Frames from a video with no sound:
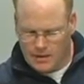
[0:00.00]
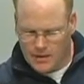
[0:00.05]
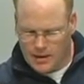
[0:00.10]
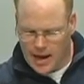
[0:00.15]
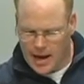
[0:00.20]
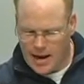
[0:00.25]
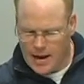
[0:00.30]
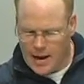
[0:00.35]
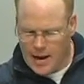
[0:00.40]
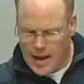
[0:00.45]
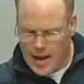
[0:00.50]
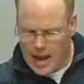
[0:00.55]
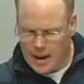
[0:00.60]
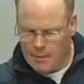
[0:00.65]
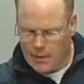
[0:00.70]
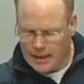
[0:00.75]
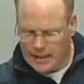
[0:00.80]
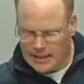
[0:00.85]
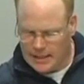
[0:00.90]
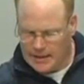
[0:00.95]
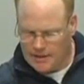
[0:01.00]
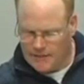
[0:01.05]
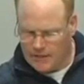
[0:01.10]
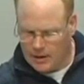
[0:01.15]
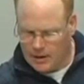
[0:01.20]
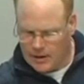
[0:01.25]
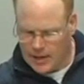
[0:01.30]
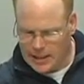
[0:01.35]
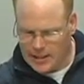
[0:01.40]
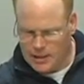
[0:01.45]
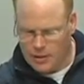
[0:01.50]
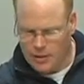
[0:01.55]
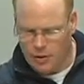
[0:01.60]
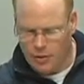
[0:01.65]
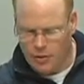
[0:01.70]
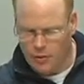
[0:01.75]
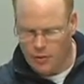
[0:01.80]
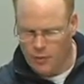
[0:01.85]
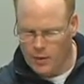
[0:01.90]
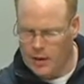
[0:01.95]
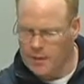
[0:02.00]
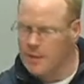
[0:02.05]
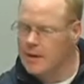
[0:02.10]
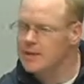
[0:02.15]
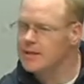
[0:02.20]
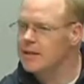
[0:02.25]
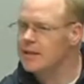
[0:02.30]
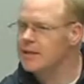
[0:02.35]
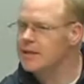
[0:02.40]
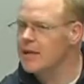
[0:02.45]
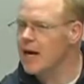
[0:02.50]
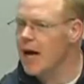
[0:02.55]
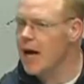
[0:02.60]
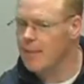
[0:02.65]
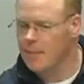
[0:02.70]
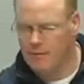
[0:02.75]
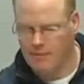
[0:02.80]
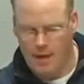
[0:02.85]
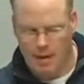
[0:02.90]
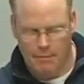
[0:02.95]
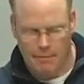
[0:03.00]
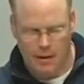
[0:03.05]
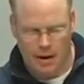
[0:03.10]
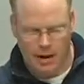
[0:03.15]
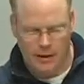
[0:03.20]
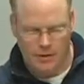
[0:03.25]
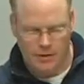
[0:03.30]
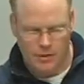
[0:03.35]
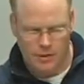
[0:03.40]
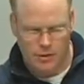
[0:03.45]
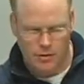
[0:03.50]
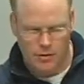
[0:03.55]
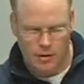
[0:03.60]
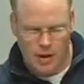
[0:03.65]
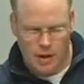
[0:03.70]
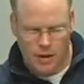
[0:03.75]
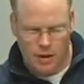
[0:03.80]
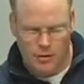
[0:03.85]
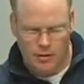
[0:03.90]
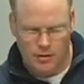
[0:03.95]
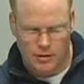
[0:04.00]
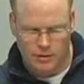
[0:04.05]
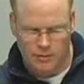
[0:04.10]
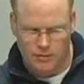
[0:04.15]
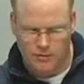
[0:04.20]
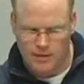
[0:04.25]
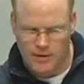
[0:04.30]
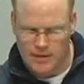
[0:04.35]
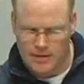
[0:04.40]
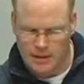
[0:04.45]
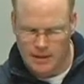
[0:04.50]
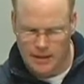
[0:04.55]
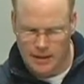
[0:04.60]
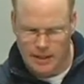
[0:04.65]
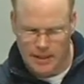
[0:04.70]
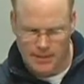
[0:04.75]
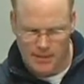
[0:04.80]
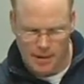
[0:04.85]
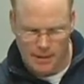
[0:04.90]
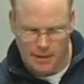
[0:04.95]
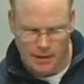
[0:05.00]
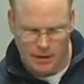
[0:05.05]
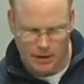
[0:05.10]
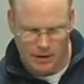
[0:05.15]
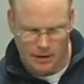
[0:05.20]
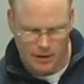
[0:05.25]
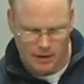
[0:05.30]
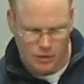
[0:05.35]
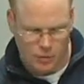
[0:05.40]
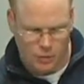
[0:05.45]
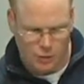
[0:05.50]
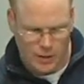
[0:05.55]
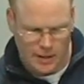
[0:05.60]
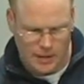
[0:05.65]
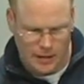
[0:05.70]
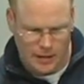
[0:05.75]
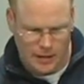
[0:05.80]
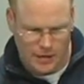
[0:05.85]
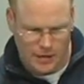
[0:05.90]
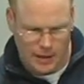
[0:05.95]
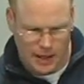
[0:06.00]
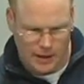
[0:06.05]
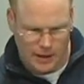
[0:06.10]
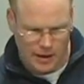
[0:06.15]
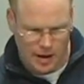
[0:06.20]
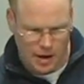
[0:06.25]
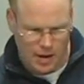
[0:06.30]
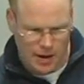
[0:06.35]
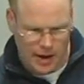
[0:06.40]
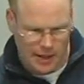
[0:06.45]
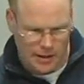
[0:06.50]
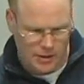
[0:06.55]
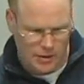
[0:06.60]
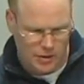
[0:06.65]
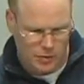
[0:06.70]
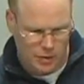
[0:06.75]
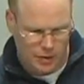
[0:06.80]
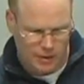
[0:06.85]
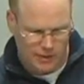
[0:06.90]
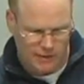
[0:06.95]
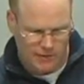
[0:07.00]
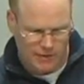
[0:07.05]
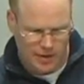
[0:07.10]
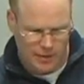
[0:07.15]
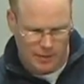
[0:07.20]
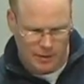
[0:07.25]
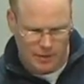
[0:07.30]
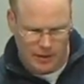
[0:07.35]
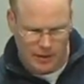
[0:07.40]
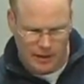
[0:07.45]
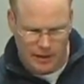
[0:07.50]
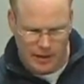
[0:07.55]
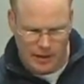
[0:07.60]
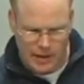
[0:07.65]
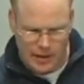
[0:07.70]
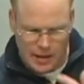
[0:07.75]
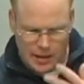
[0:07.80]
Okay, and by default, I show 3 months at a time. If that bothers you, you just physically come up here and you switch it. And you're like, oh, I just wanted February.